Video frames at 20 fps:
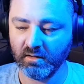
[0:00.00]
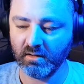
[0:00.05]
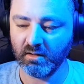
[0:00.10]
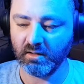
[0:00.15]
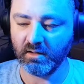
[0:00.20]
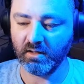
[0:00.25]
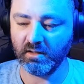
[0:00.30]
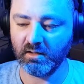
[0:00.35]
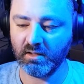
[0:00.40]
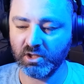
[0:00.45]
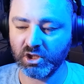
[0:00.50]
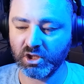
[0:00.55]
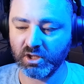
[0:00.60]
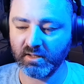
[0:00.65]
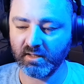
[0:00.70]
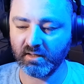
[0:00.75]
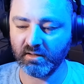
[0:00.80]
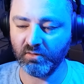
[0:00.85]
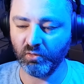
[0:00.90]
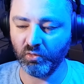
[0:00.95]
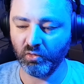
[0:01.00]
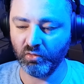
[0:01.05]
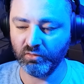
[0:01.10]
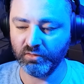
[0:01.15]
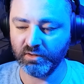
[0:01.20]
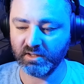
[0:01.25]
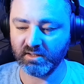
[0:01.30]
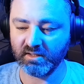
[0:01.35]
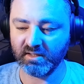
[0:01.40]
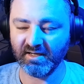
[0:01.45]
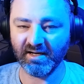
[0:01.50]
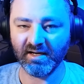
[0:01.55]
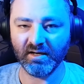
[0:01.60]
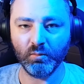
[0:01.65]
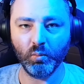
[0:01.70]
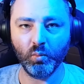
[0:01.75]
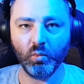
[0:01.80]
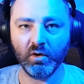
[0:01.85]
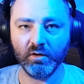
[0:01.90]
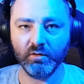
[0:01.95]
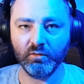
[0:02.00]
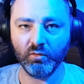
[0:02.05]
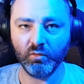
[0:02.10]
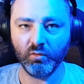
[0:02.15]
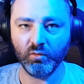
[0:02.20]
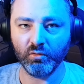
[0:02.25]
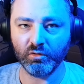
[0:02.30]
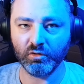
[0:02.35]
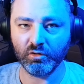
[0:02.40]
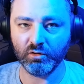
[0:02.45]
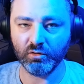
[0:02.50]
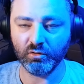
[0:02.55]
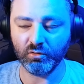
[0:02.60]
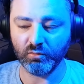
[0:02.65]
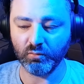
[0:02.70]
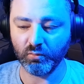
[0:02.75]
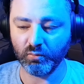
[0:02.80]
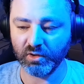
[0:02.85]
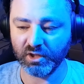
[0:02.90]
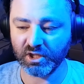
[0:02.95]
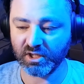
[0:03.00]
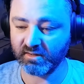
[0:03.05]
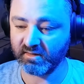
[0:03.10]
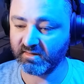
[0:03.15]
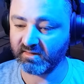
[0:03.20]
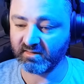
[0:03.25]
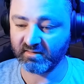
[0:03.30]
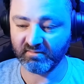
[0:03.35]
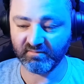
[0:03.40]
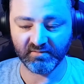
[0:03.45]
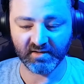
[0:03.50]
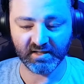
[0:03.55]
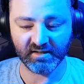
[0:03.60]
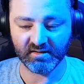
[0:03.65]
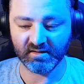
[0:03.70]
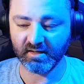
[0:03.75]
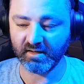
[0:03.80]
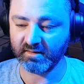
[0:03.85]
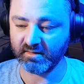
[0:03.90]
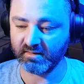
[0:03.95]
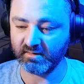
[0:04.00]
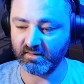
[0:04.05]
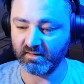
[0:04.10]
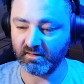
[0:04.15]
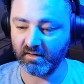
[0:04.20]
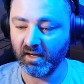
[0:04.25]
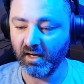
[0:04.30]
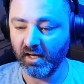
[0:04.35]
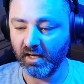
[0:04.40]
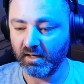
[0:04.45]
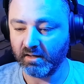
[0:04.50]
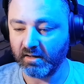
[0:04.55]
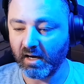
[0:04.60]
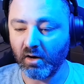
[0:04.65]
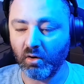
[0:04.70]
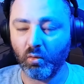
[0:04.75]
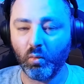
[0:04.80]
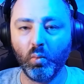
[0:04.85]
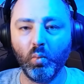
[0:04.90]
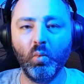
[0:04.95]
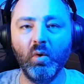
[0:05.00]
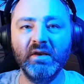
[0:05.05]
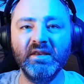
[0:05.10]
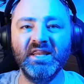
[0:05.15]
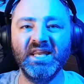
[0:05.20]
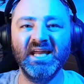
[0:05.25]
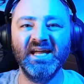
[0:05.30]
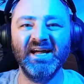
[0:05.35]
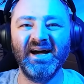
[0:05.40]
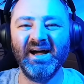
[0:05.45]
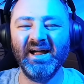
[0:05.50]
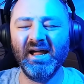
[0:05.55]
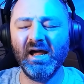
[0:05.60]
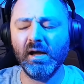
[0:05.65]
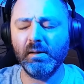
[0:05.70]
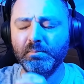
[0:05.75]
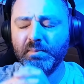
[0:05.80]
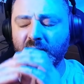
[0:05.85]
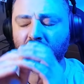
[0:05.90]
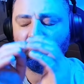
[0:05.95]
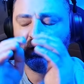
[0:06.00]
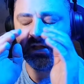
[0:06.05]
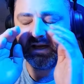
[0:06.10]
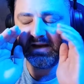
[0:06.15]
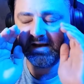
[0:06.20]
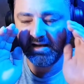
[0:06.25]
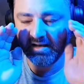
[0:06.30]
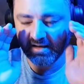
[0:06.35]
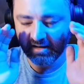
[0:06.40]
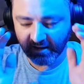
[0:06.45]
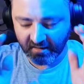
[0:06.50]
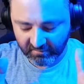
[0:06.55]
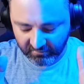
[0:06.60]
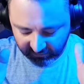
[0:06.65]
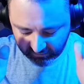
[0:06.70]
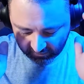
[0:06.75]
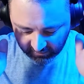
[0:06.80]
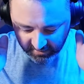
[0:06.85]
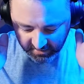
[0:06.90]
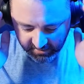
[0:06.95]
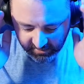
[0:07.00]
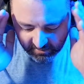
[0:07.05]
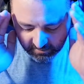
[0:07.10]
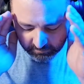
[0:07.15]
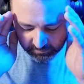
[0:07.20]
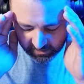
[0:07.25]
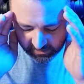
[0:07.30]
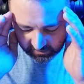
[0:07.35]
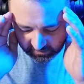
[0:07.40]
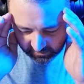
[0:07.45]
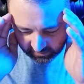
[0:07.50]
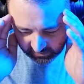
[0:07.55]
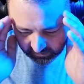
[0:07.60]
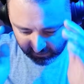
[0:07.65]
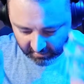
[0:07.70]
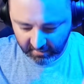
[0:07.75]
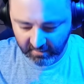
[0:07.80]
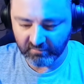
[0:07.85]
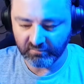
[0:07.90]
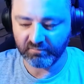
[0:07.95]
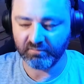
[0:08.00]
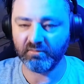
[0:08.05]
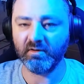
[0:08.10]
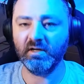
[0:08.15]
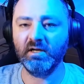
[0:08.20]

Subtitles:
I literally can hold it there at 1 or 2, which is fantastic. Now, one thing I absolutely love, and I mean I love